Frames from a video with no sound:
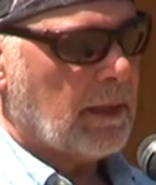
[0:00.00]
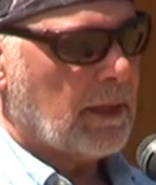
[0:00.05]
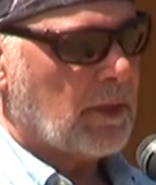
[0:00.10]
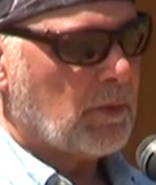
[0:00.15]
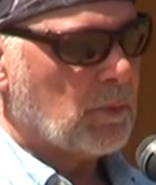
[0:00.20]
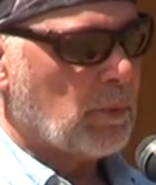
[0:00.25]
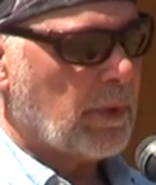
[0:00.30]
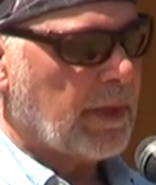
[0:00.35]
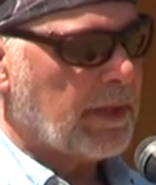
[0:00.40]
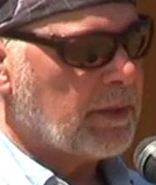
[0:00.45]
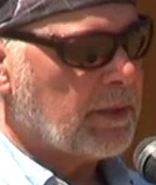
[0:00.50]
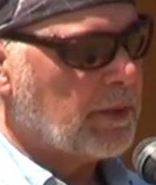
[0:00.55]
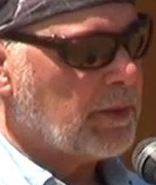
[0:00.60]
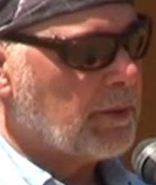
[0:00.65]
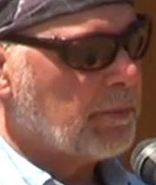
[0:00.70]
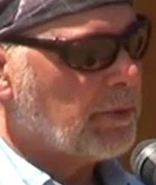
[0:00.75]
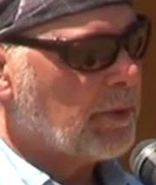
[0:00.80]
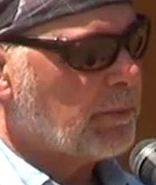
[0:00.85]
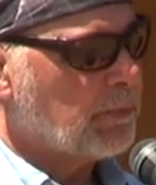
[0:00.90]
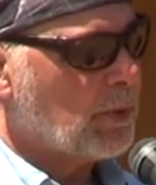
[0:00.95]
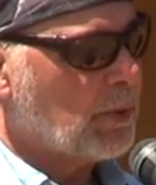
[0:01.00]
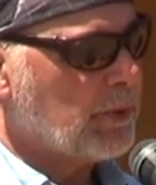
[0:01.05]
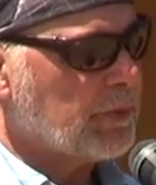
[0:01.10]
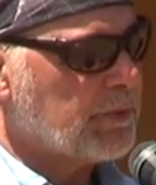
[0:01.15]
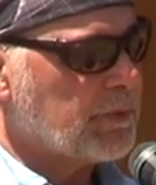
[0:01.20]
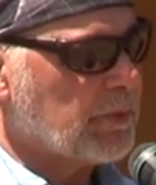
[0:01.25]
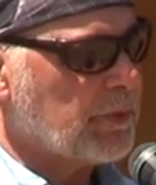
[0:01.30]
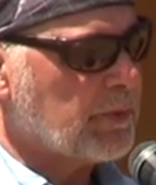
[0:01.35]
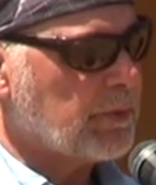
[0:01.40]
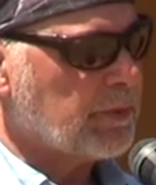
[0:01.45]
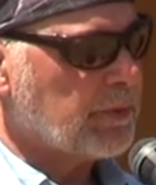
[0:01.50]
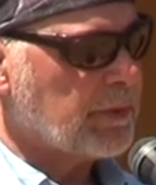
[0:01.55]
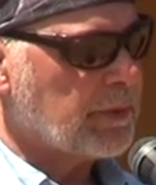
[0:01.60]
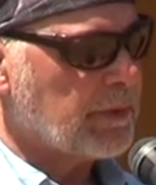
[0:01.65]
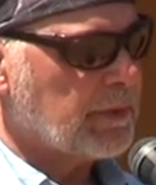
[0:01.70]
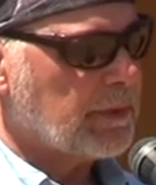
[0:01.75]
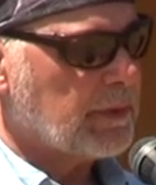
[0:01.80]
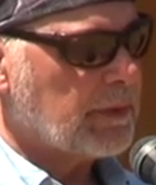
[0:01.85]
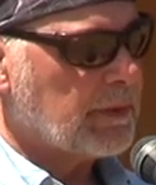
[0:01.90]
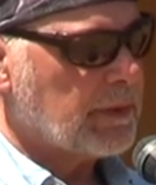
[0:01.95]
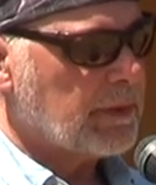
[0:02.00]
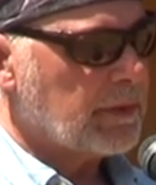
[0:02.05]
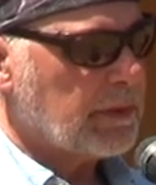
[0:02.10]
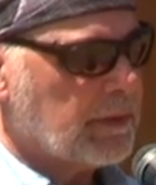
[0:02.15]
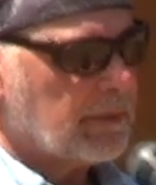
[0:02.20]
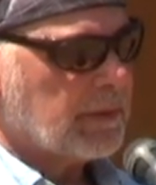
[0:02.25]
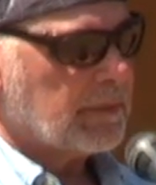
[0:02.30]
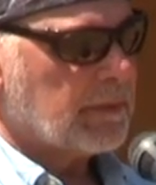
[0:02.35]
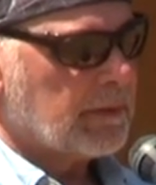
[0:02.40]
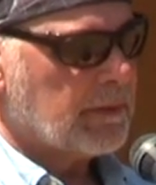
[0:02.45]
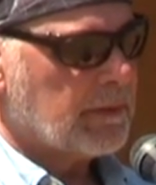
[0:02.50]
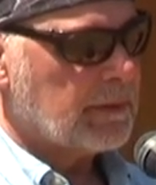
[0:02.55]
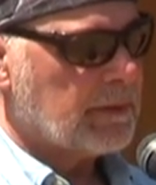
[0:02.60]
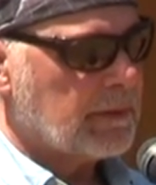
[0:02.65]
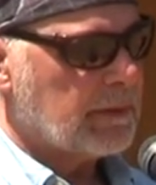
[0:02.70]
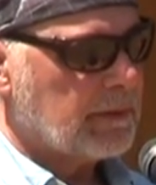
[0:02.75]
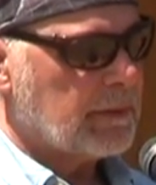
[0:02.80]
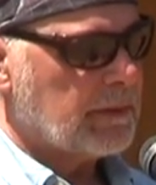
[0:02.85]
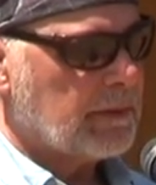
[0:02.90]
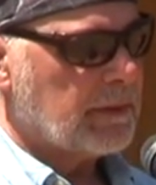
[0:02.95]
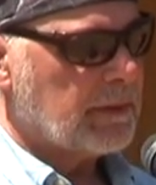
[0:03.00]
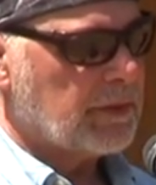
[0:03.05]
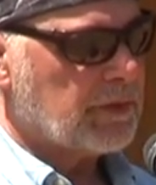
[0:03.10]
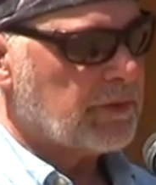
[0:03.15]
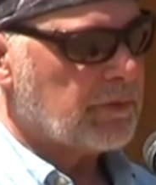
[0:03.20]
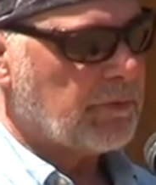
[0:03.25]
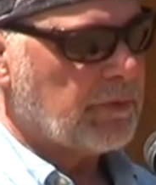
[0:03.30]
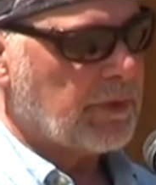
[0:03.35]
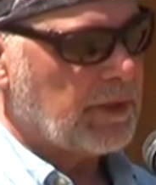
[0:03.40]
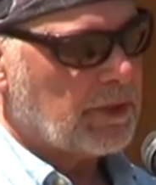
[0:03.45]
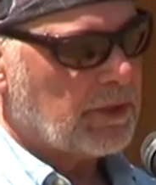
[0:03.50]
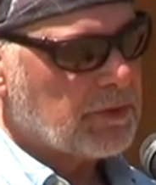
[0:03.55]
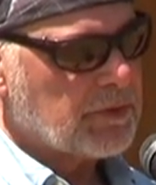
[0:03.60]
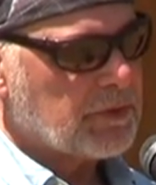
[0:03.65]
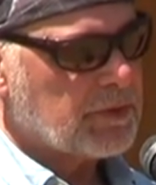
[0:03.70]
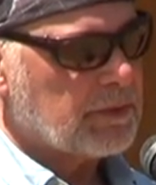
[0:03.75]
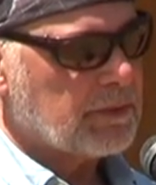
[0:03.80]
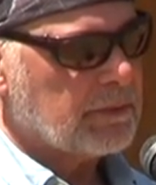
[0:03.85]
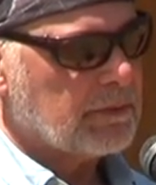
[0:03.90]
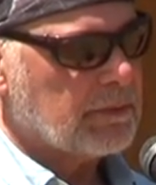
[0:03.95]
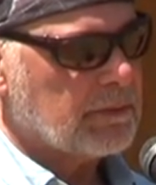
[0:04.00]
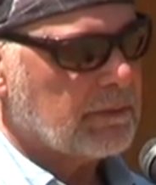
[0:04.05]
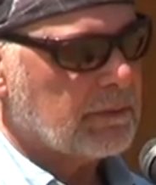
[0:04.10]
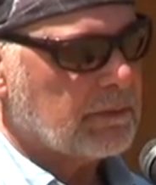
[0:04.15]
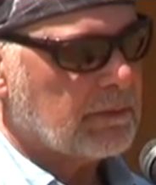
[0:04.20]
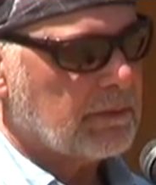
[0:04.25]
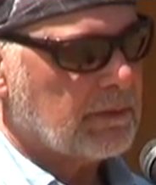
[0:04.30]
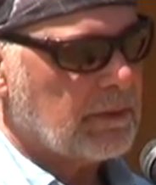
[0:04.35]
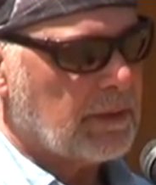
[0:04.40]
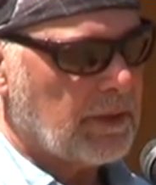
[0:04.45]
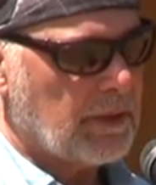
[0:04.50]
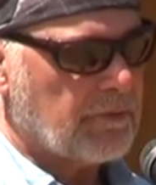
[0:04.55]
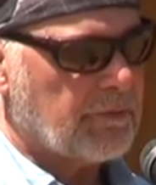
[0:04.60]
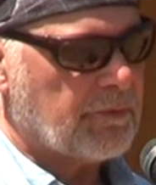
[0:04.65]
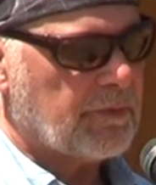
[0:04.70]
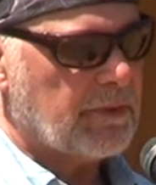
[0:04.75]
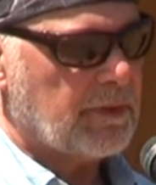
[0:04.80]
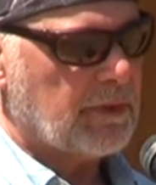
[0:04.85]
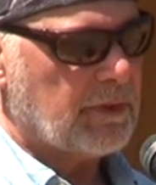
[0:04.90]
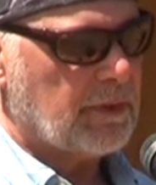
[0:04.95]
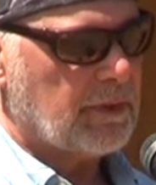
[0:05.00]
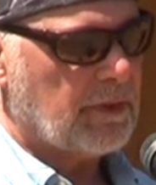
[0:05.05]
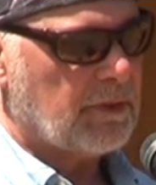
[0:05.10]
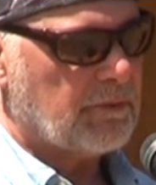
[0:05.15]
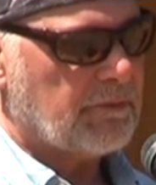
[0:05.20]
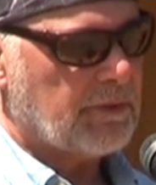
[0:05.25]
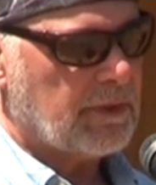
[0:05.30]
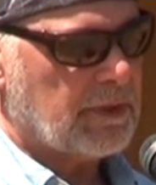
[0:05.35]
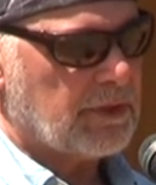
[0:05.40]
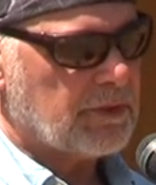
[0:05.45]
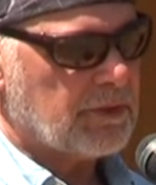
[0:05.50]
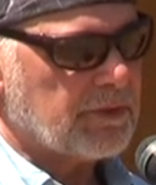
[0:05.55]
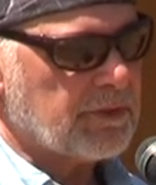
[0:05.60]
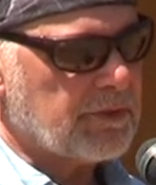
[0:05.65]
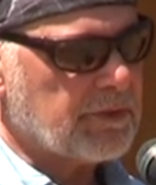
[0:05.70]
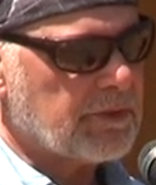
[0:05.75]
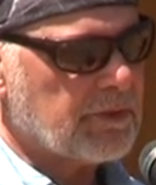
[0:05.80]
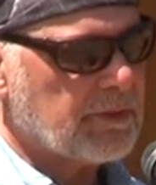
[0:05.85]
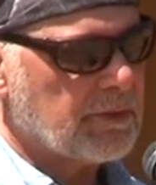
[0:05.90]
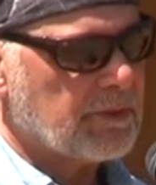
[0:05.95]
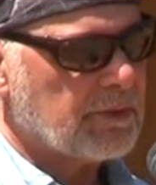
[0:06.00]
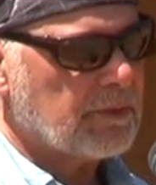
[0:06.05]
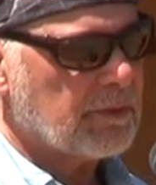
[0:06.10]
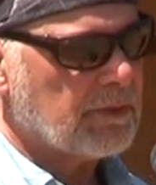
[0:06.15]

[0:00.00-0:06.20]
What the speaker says: And when the proposal is finished, if it finishes,